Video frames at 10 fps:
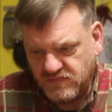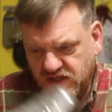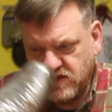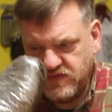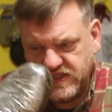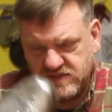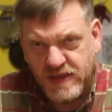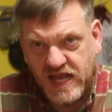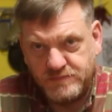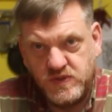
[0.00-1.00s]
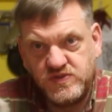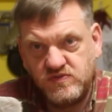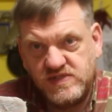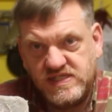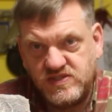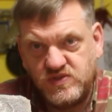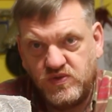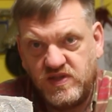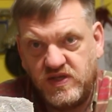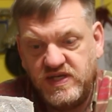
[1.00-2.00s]
these pack boots are really the sort
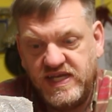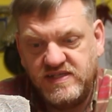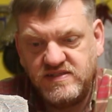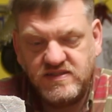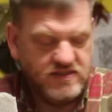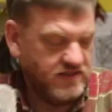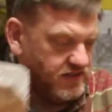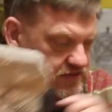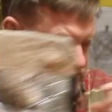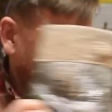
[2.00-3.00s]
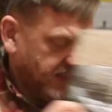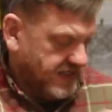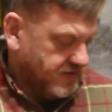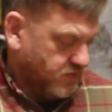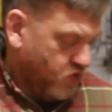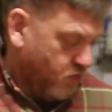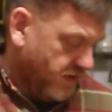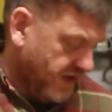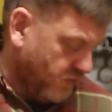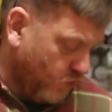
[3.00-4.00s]
of thing you need to keep you
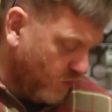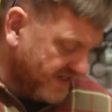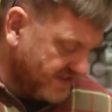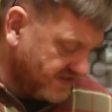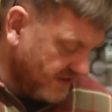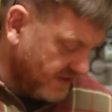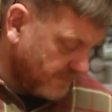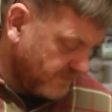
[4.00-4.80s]
warm in winter.